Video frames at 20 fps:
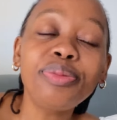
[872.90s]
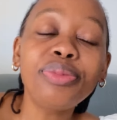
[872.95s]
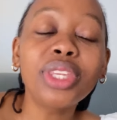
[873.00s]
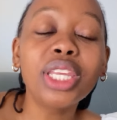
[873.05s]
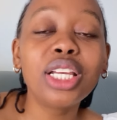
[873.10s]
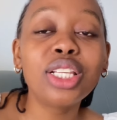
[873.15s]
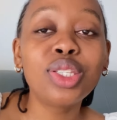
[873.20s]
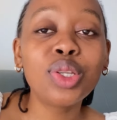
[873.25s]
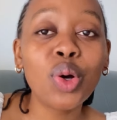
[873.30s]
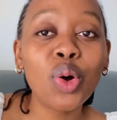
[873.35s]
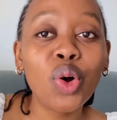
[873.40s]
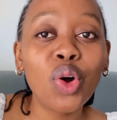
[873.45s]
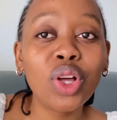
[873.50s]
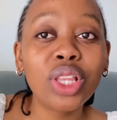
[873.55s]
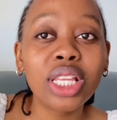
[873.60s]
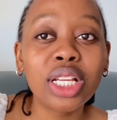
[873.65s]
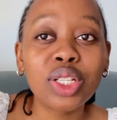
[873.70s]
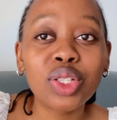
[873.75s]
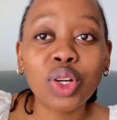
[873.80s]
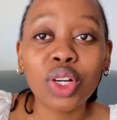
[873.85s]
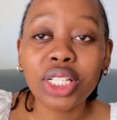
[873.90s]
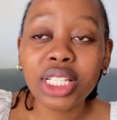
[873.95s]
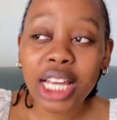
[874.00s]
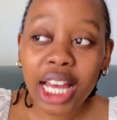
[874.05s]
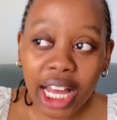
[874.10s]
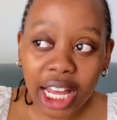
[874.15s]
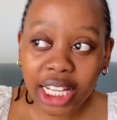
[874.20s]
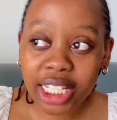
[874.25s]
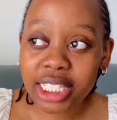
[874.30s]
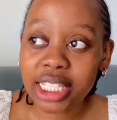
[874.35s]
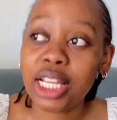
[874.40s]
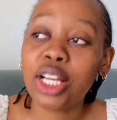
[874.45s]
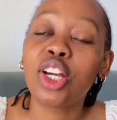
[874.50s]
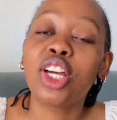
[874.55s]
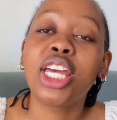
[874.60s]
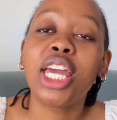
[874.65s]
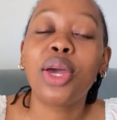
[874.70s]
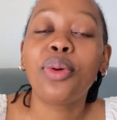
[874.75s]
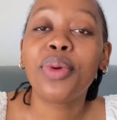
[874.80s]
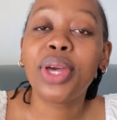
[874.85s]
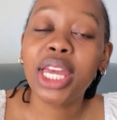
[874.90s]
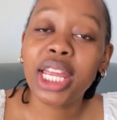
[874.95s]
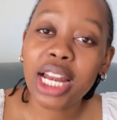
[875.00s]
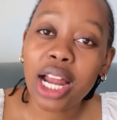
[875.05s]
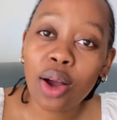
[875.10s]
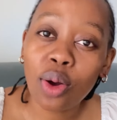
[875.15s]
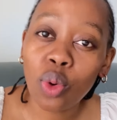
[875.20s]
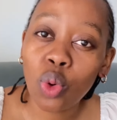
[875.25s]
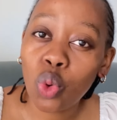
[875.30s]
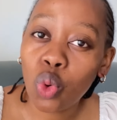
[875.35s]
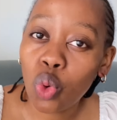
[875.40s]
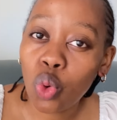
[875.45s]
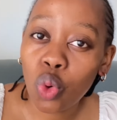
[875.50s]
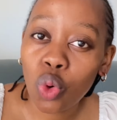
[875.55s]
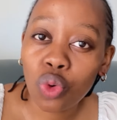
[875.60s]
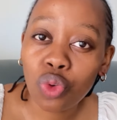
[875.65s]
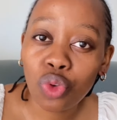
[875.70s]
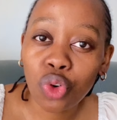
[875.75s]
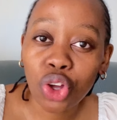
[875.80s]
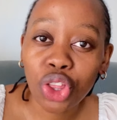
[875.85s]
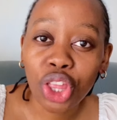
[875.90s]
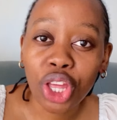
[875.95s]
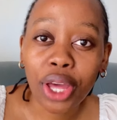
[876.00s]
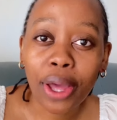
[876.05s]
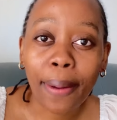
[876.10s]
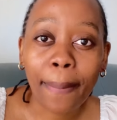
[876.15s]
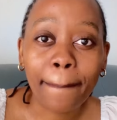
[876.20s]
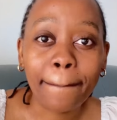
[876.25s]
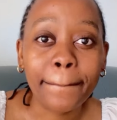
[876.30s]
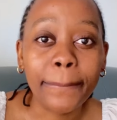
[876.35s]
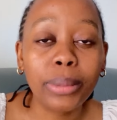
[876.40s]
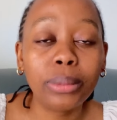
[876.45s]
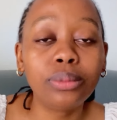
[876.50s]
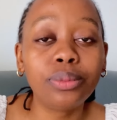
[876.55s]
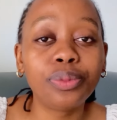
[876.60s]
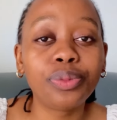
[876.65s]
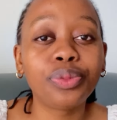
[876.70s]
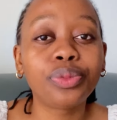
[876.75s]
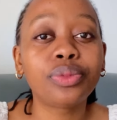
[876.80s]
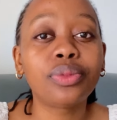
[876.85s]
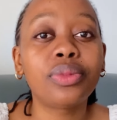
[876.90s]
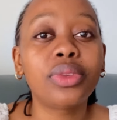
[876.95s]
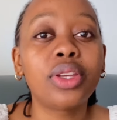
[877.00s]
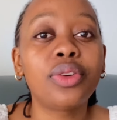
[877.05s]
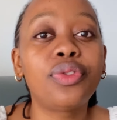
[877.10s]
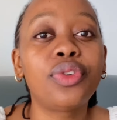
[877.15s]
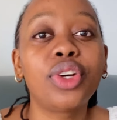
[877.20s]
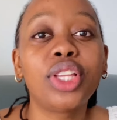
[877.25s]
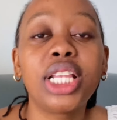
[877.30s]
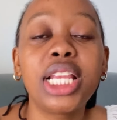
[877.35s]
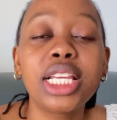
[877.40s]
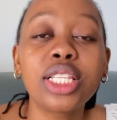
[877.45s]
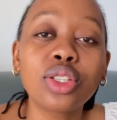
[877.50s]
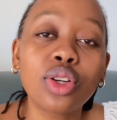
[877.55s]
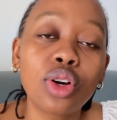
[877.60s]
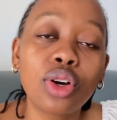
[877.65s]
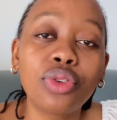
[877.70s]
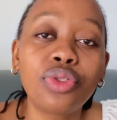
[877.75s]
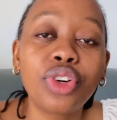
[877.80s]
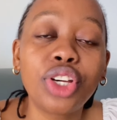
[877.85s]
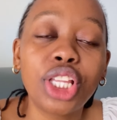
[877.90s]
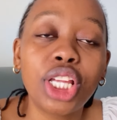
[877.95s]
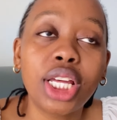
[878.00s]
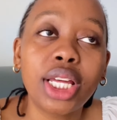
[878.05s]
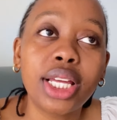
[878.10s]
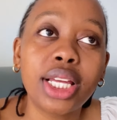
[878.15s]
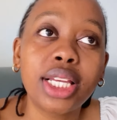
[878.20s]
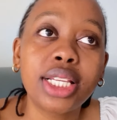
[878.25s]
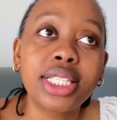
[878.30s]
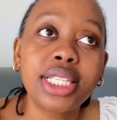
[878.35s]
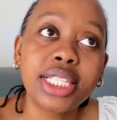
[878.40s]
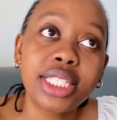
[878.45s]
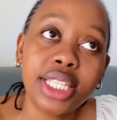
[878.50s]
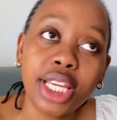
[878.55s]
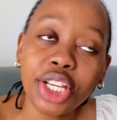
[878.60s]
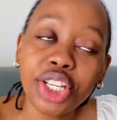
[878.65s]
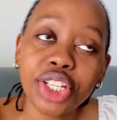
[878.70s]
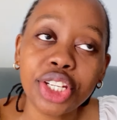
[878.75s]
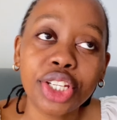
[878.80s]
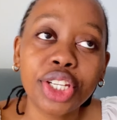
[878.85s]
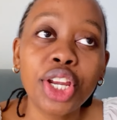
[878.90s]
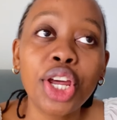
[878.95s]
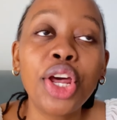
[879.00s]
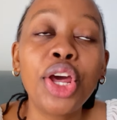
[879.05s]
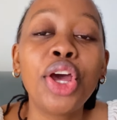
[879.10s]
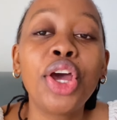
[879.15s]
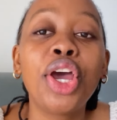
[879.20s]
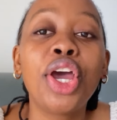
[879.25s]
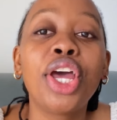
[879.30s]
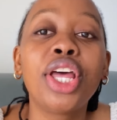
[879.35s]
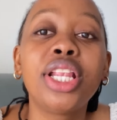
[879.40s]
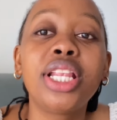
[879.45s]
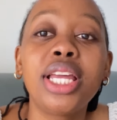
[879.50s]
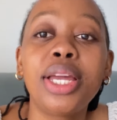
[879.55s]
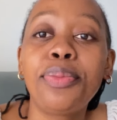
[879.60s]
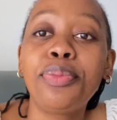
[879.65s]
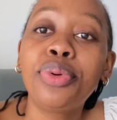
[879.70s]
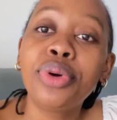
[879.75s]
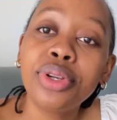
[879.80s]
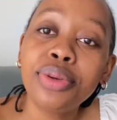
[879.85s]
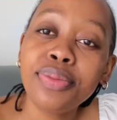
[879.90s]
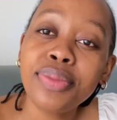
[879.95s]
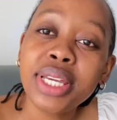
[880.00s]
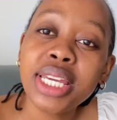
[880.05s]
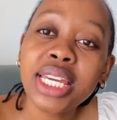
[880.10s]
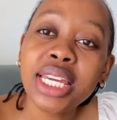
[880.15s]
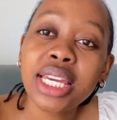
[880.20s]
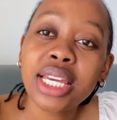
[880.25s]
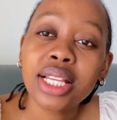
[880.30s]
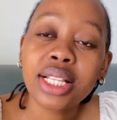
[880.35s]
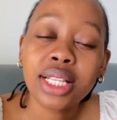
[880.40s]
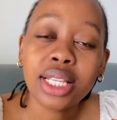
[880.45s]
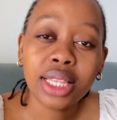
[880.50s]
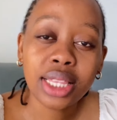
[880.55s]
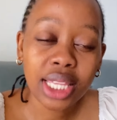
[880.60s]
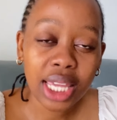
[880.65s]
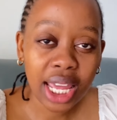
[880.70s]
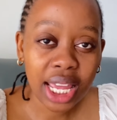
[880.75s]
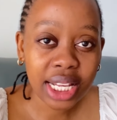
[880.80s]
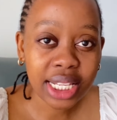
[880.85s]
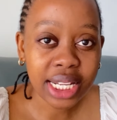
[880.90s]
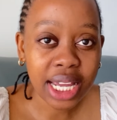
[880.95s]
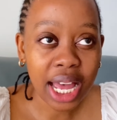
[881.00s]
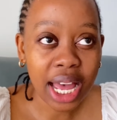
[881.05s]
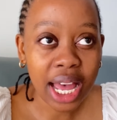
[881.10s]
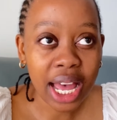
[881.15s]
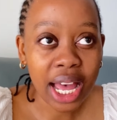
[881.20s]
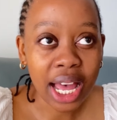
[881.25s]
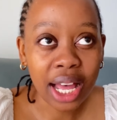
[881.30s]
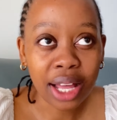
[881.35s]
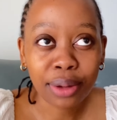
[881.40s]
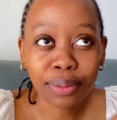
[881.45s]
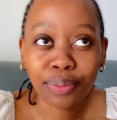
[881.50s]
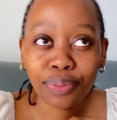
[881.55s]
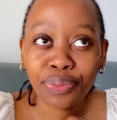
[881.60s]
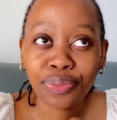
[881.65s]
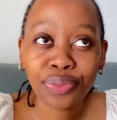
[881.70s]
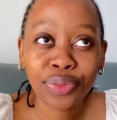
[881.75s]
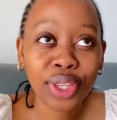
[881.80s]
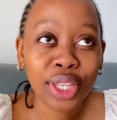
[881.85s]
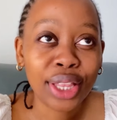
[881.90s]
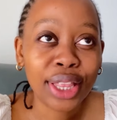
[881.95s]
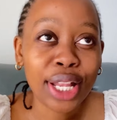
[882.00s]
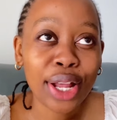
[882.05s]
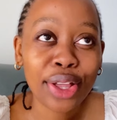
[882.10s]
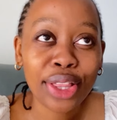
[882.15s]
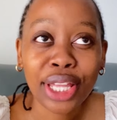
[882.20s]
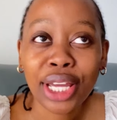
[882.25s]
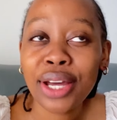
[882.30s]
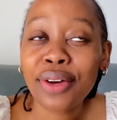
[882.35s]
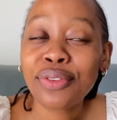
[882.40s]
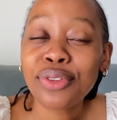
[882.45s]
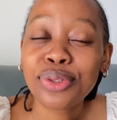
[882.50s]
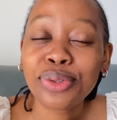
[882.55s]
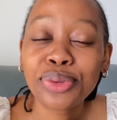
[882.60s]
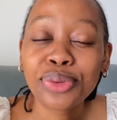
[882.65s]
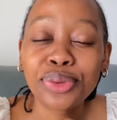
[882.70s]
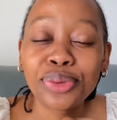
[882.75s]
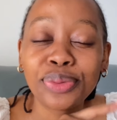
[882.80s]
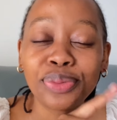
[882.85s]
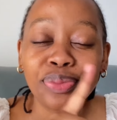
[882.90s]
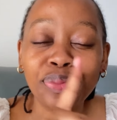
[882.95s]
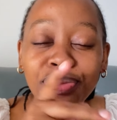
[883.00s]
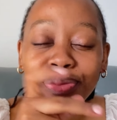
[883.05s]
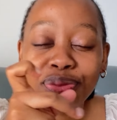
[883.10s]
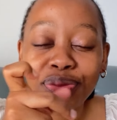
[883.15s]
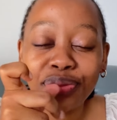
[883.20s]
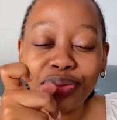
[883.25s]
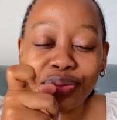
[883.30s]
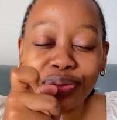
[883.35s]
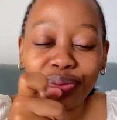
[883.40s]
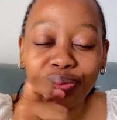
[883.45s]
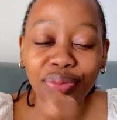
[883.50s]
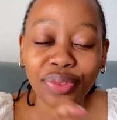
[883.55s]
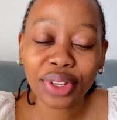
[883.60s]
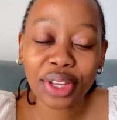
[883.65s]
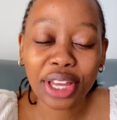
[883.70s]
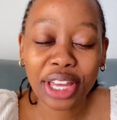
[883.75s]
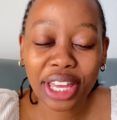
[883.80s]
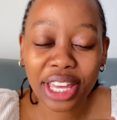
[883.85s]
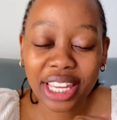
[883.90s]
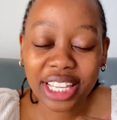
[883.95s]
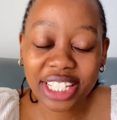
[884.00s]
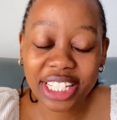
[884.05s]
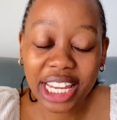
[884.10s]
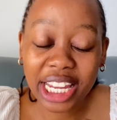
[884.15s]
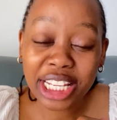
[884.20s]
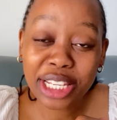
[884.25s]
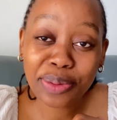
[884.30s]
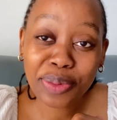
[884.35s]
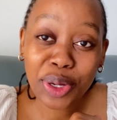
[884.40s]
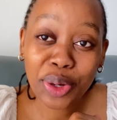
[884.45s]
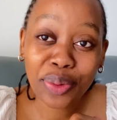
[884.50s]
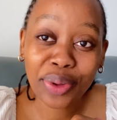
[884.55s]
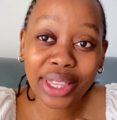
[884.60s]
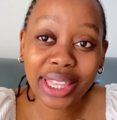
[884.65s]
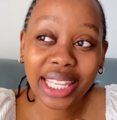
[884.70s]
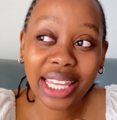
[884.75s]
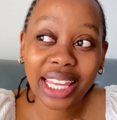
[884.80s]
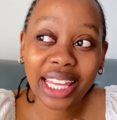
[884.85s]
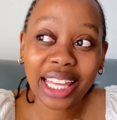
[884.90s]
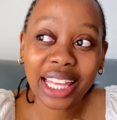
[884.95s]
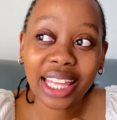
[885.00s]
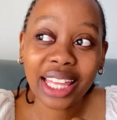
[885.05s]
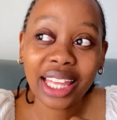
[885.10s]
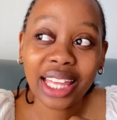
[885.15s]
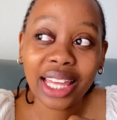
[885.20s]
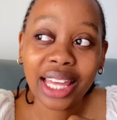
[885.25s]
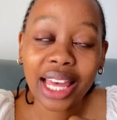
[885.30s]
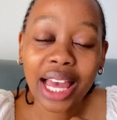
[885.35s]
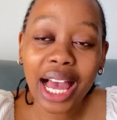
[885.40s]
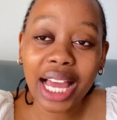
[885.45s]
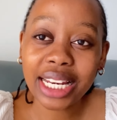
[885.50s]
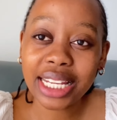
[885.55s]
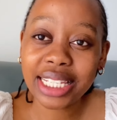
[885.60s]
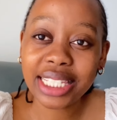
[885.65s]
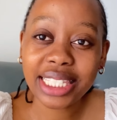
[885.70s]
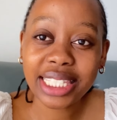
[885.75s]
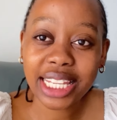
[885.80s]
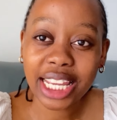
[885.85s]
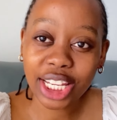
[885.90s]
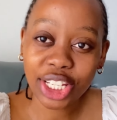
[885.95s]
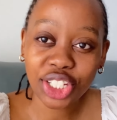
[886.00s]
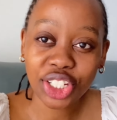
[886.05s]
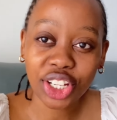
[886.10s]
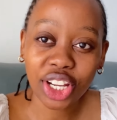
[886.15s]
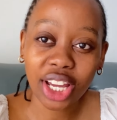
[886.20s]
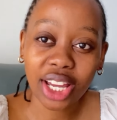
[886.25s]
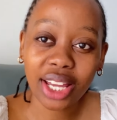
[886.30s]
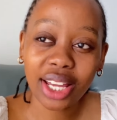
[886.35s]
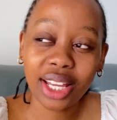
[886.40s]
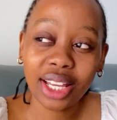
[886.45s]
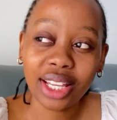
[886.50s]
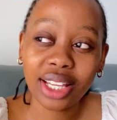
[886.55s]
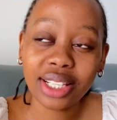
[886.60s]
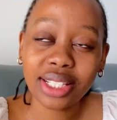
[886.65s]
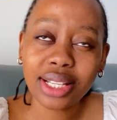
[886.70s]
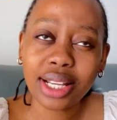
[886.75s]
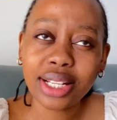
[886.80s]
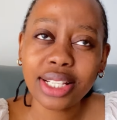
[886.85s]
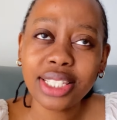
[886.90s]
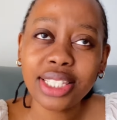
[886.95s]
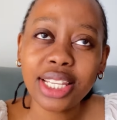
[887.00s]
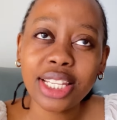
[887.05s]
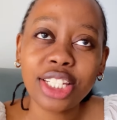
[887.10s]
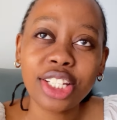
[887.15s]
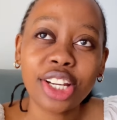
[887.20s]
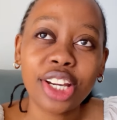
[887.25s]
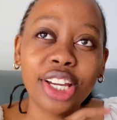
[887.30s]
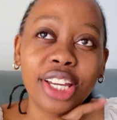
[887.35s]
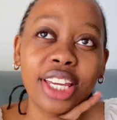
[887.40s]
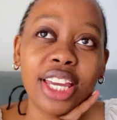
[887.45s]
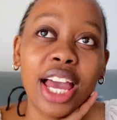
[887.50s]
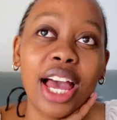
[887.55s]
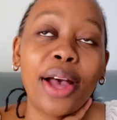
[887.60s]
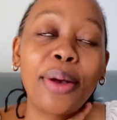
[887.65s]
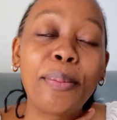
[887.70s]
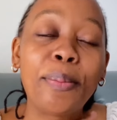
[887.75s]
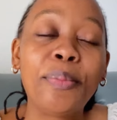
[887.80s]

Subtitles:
So the doctor is like, okay, we can now go for them. Let's go for the C-section. They put me in the theater. Now they have to inject me with the anesthesia. It's anesthesia, yeah.